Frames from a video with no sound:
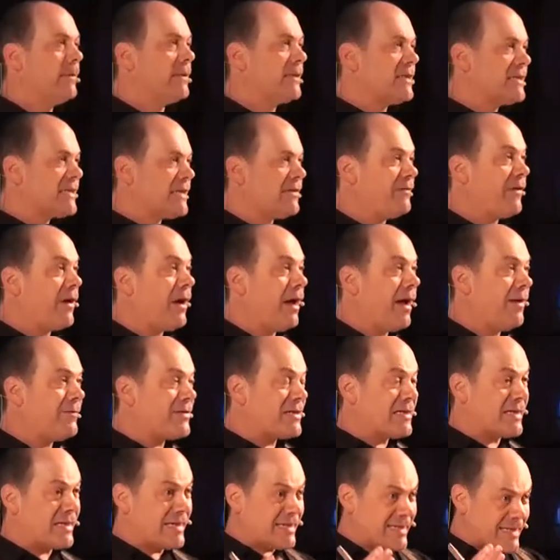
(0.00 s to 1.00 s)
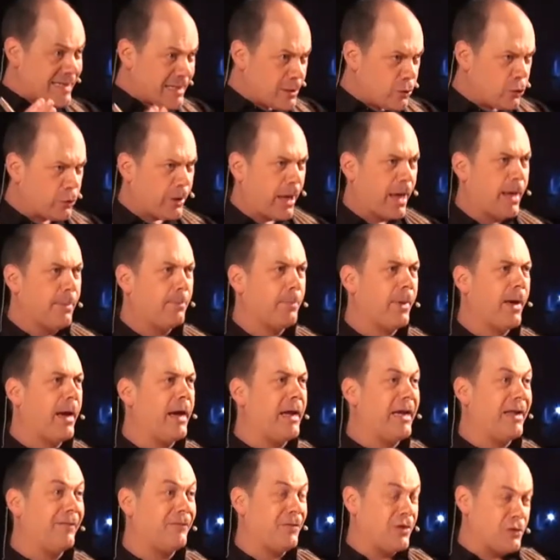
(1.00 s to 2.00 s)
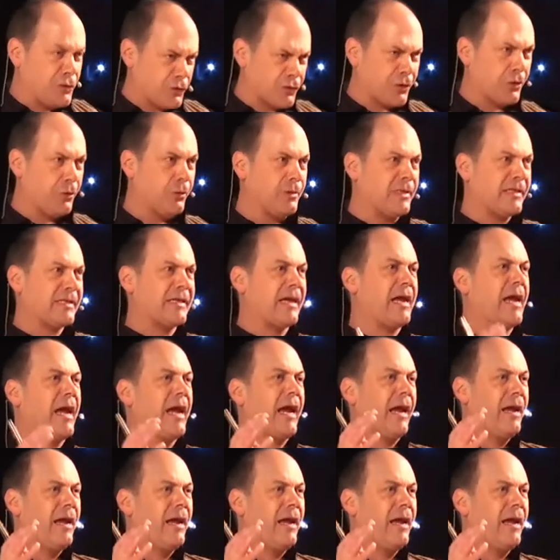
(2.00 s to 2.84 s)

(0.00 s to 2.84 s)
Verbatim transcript: survivors are still campaigning for truth, saying